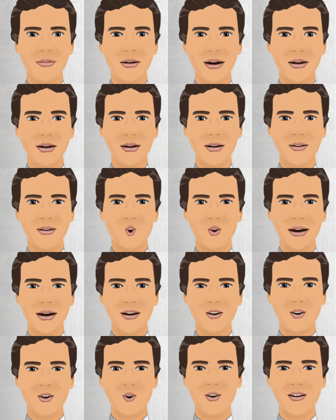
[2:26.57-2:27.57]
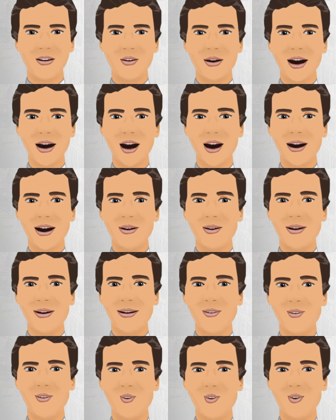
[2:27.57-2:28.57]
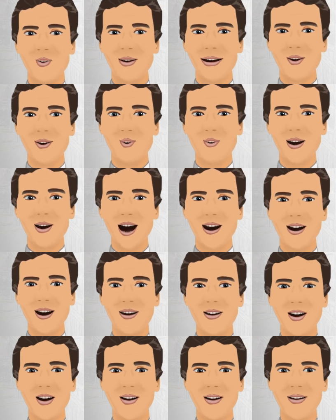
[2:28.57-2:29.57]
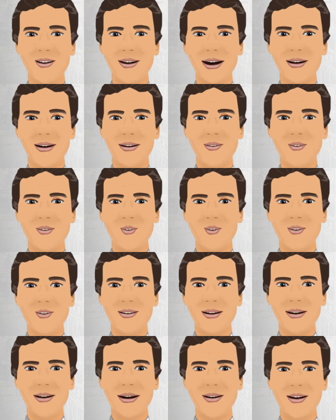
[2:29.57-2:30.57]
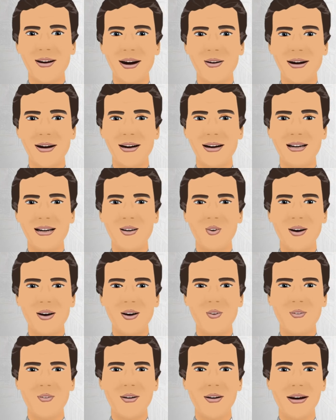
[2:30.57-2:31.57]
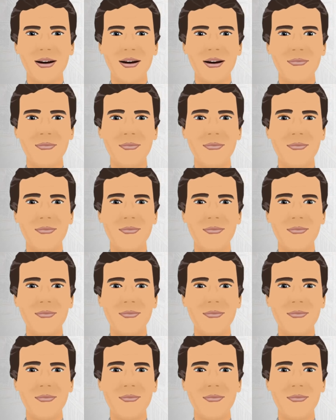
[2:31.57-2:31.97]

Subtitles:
These districts were towns and parishes absorbed by Manila during the 19th century.